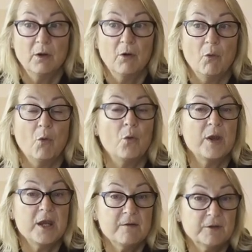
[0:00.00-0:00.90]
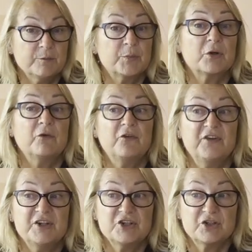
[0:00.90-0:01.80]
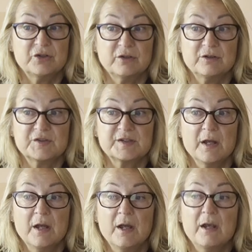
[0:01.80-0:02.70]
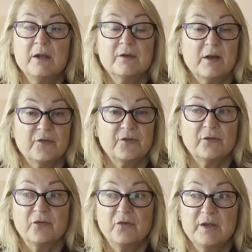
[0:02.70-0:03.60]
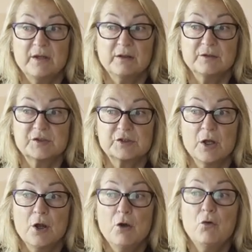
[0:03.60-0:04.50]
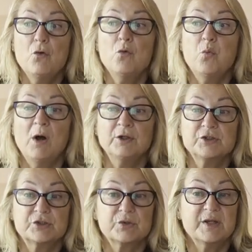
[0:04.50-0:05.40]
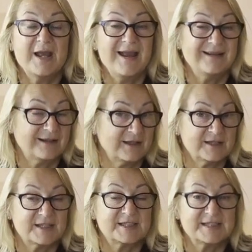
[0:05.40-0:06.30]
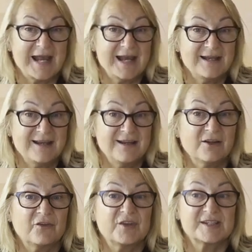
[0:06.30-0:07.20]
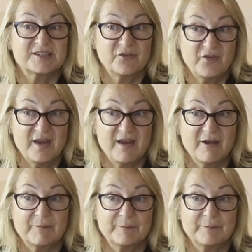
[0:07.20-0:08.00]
or even professionals in other fields who want to gain an understanding in this sphere.